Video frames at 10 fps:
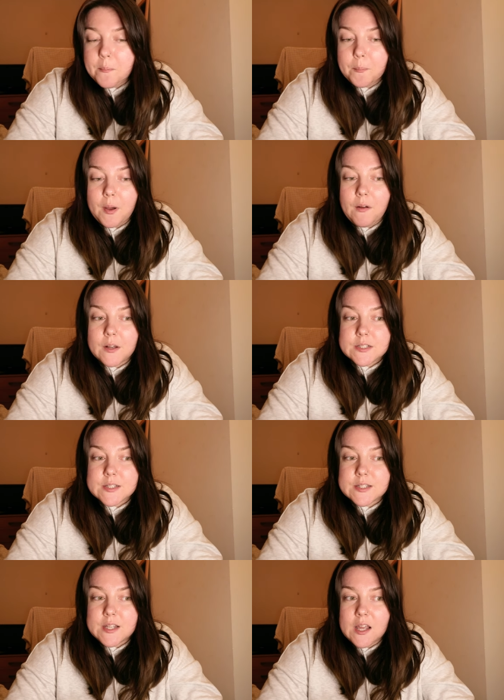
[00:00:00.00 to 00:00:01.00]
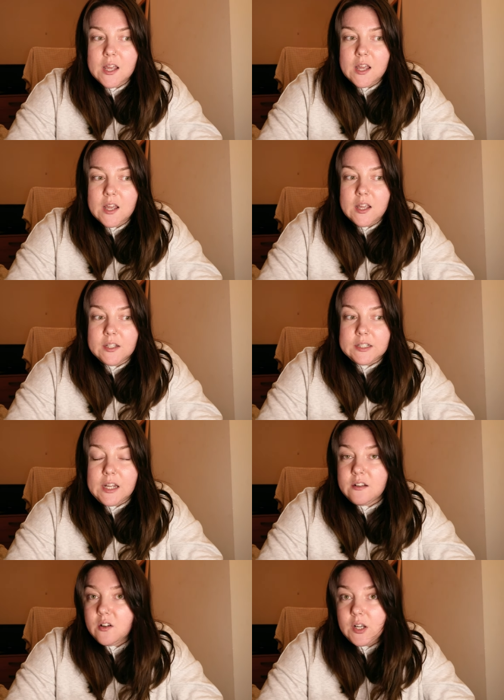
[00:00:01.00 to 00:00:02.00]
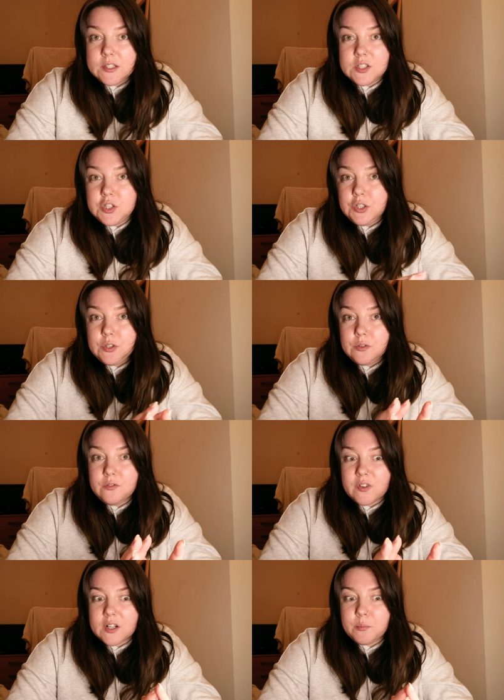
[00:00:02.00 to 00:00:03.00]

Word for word: But yeah, no, I had two really